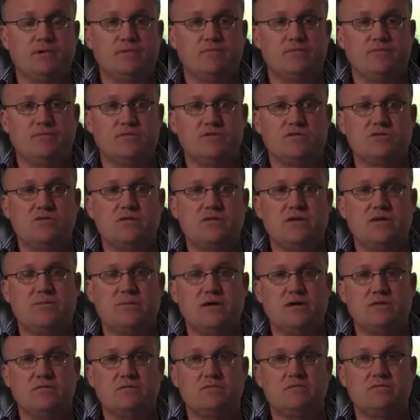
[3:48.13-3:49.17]
There's only
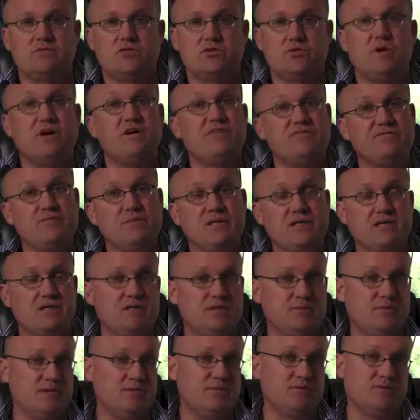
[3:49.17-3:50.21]
about 12 million
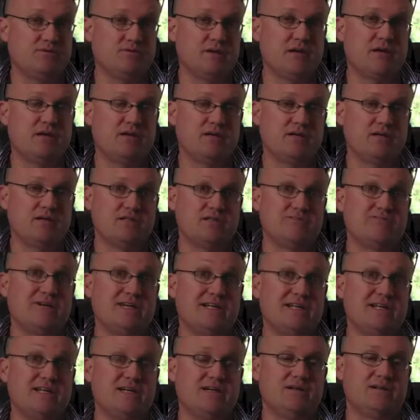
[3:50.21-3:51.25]
people recognized right
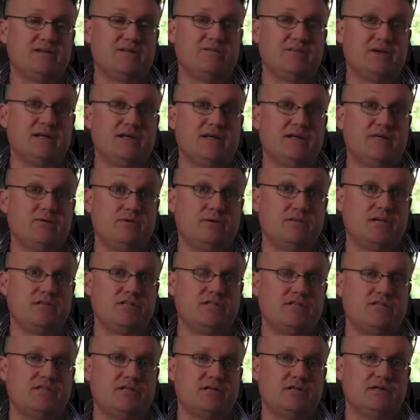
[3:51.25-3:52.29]
now by
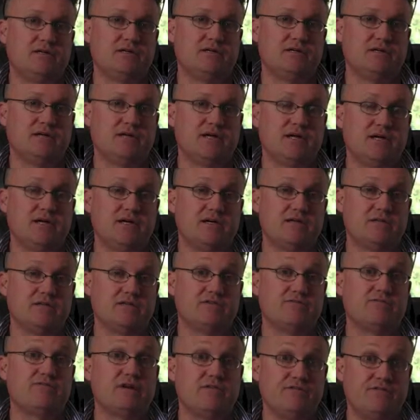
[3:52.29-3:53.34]
UNHCR as
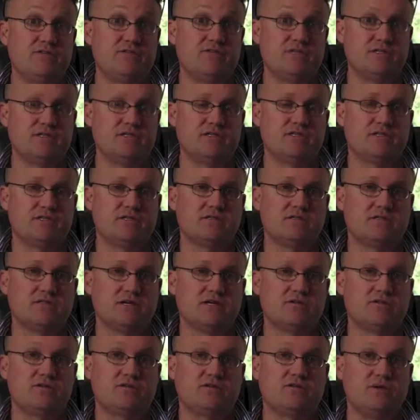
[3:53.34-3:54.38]
refugees as
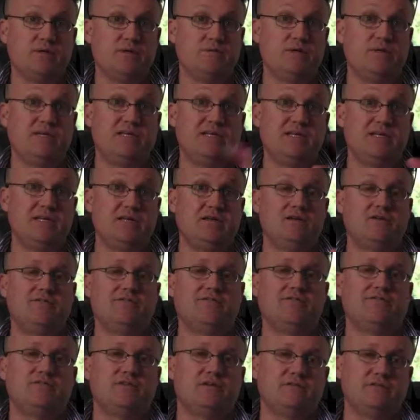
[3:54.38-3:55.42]
such, so people in need of
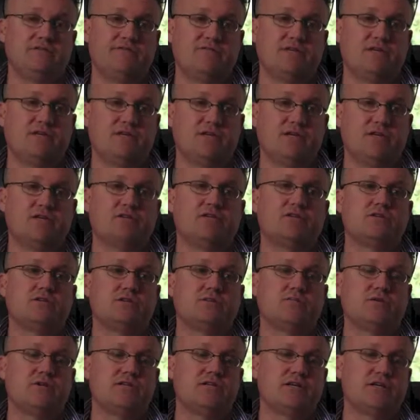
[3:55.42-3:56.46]
international
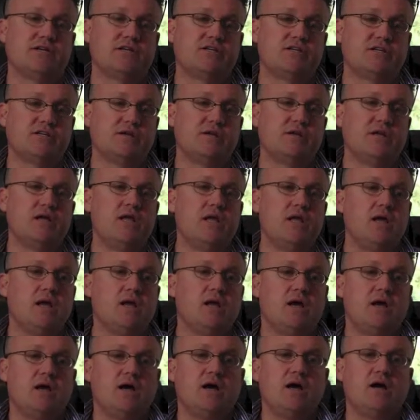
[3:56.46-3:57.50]
protection.
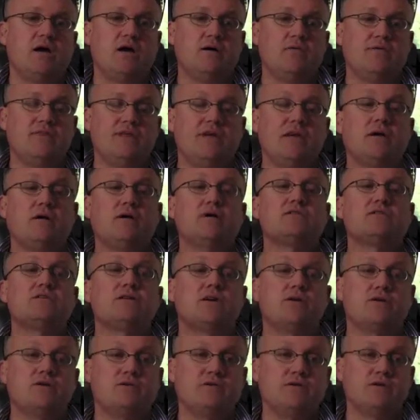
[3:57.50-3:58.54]
They
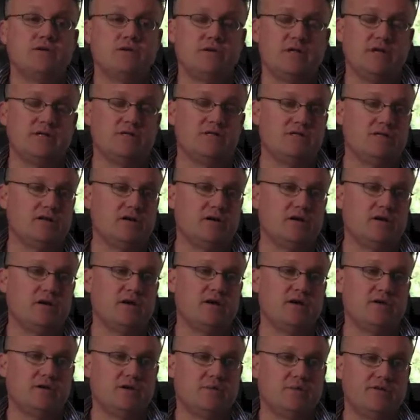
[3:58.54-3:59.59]
also, UNHCR and
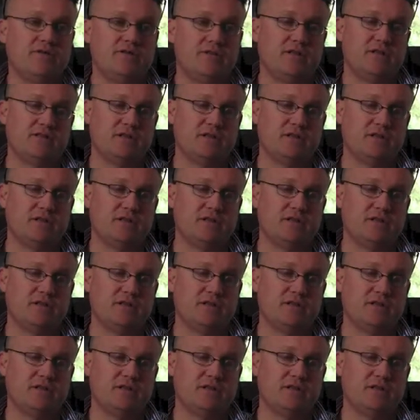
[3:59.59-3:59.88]
a number of other